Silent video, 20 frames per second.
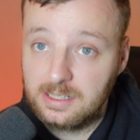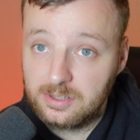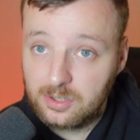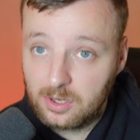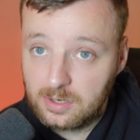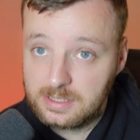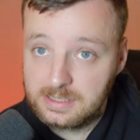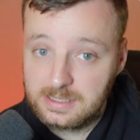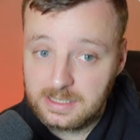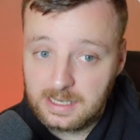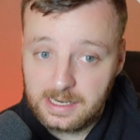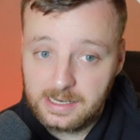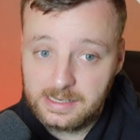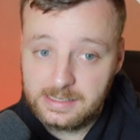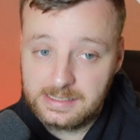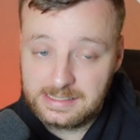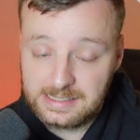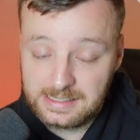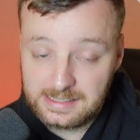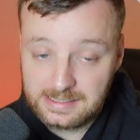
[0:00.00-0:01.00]
A dollar sign
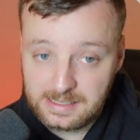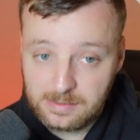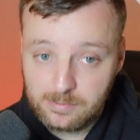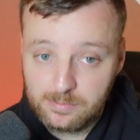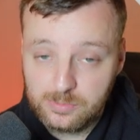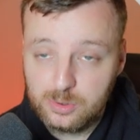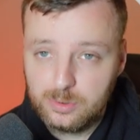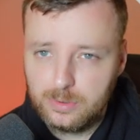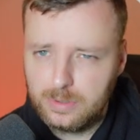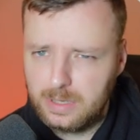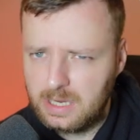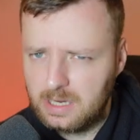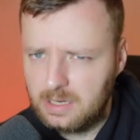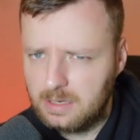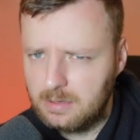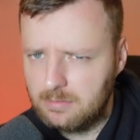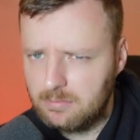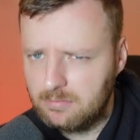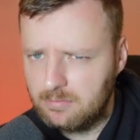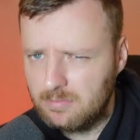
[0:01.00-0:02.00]
is a symbol
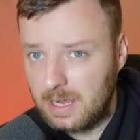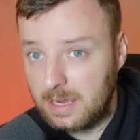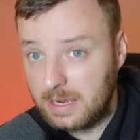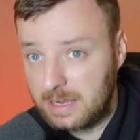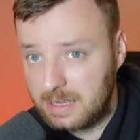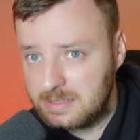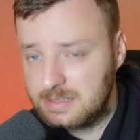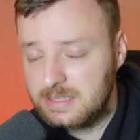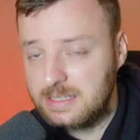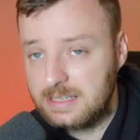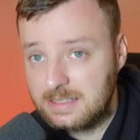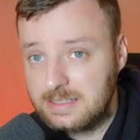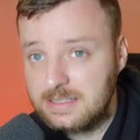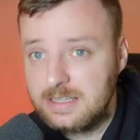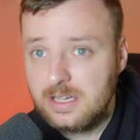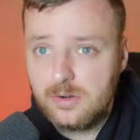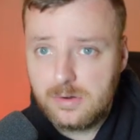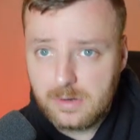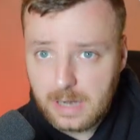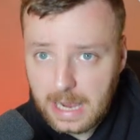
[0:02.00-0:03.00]
in, I guess,
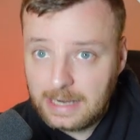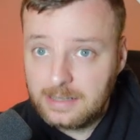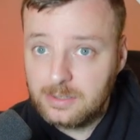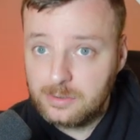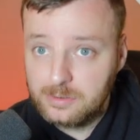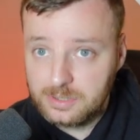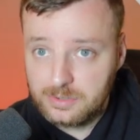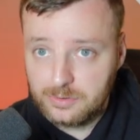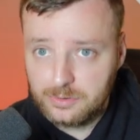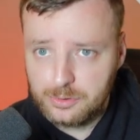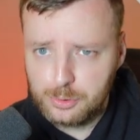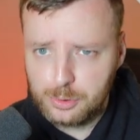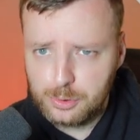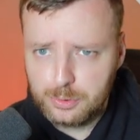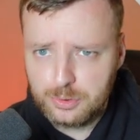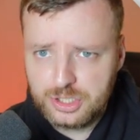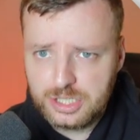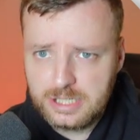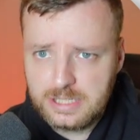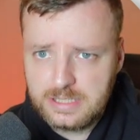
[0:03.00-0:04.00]
Excel and also Google
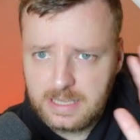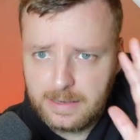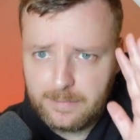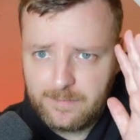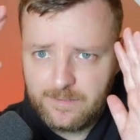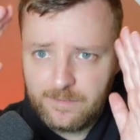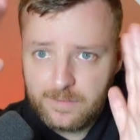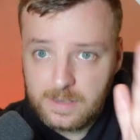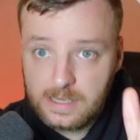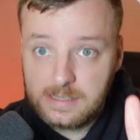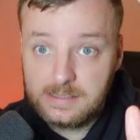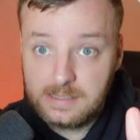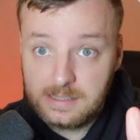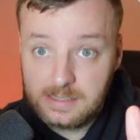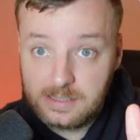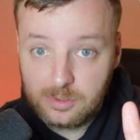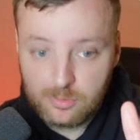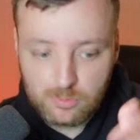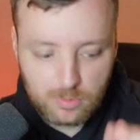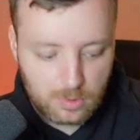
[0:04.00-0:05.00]
Sheets that
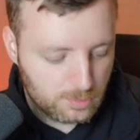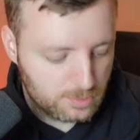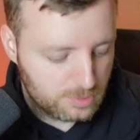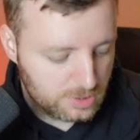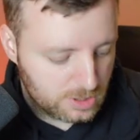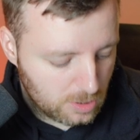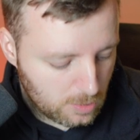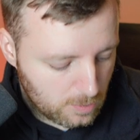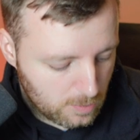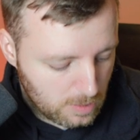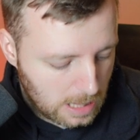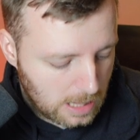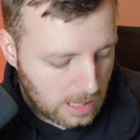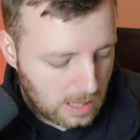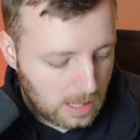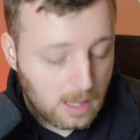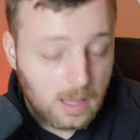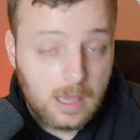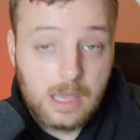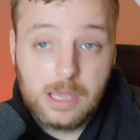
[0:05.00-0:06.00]
fixes the row. So
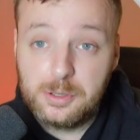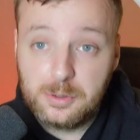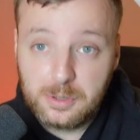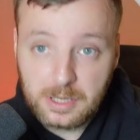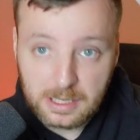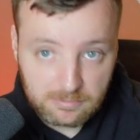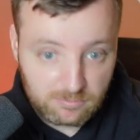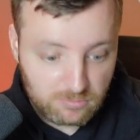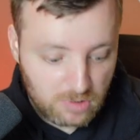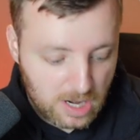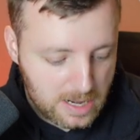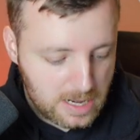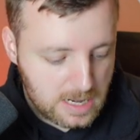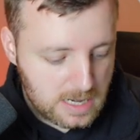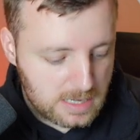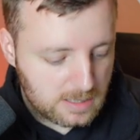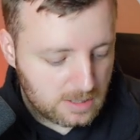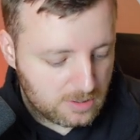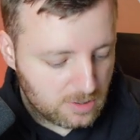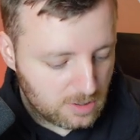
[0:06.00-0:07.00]
you can write
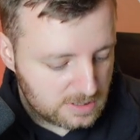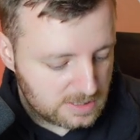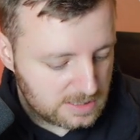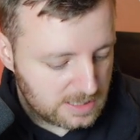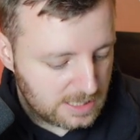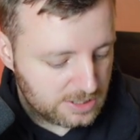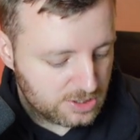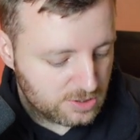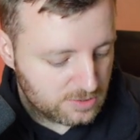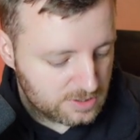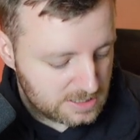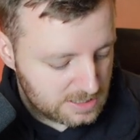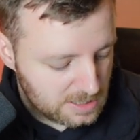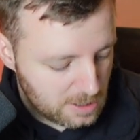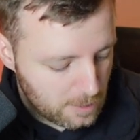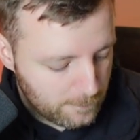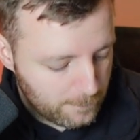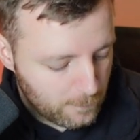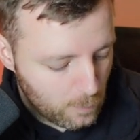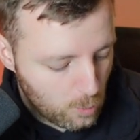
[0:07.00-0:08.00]
in the dollar signs
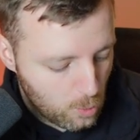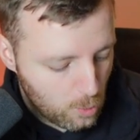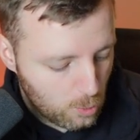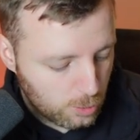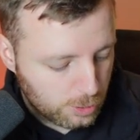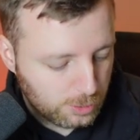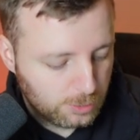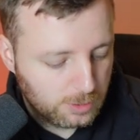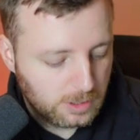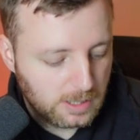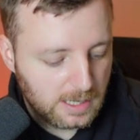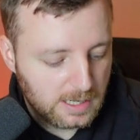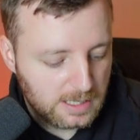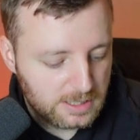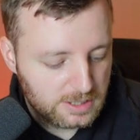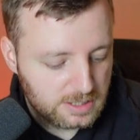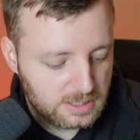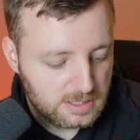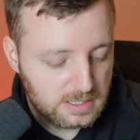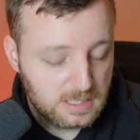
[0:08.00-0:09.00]
yourself, or you
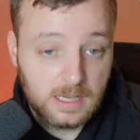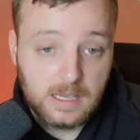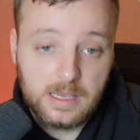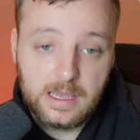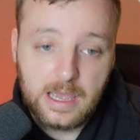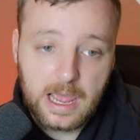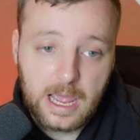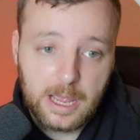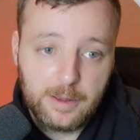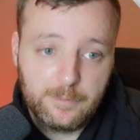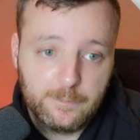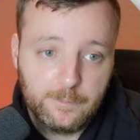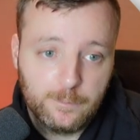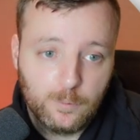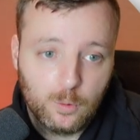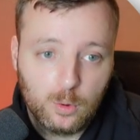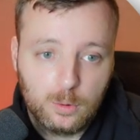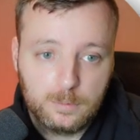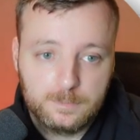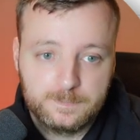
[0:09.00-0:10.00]
can just hit
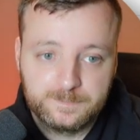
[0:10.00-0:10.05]
F4.